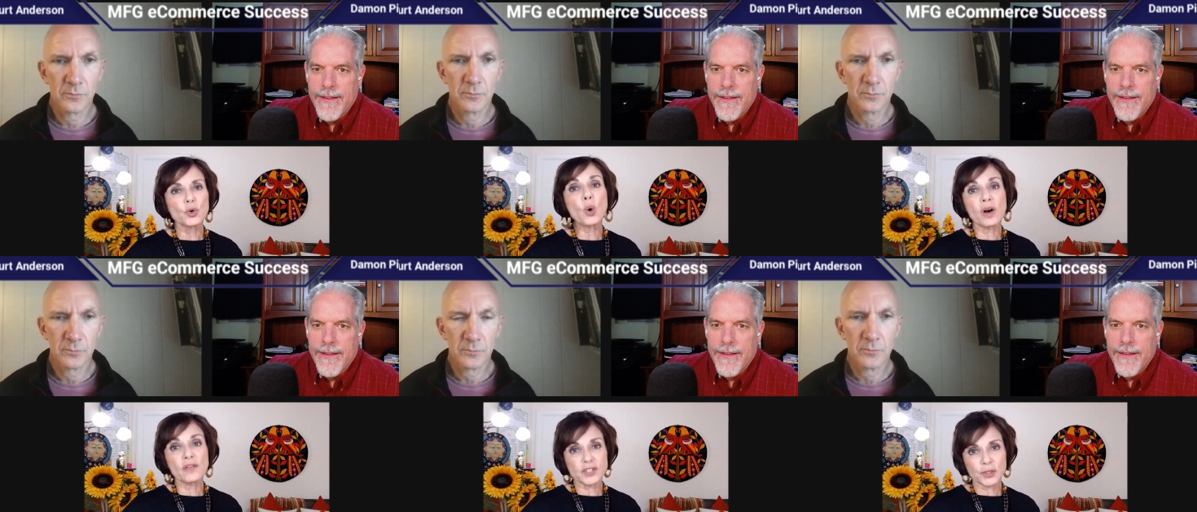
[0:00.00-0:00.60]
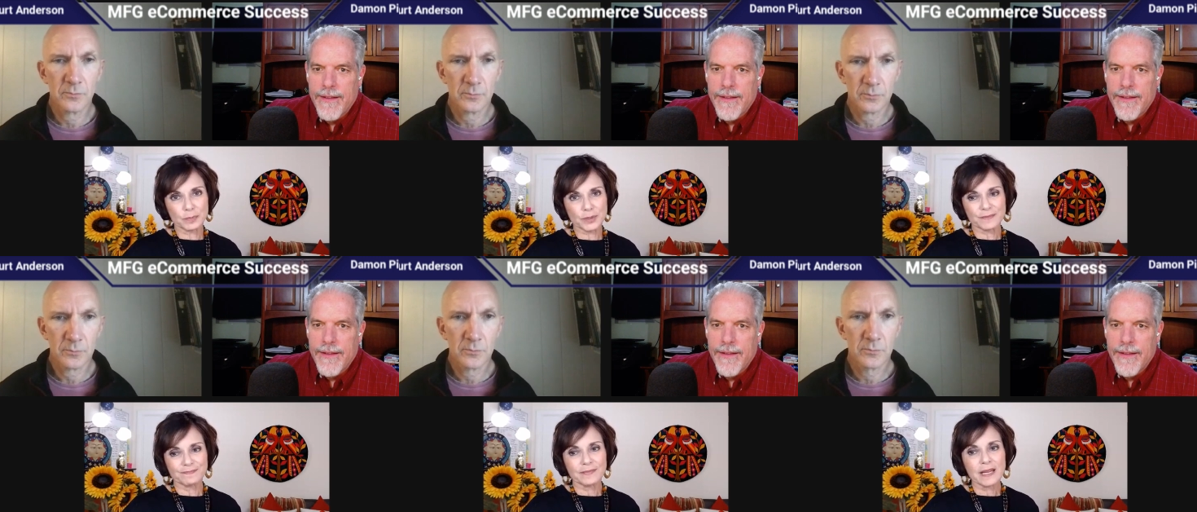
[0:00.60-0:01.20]
Speaker 1: go off
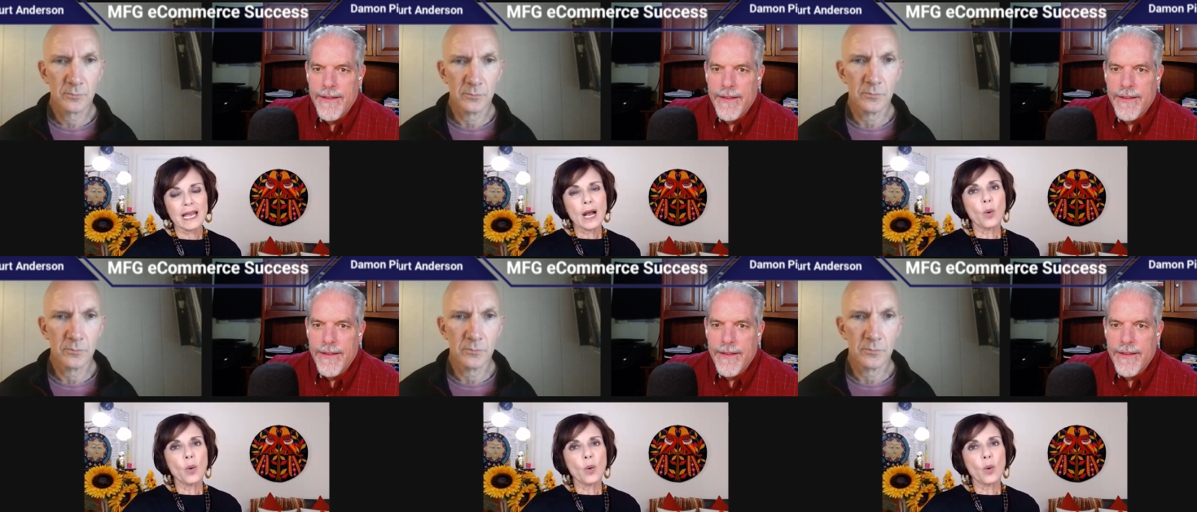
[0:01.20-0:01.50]
script. Mm-hmm.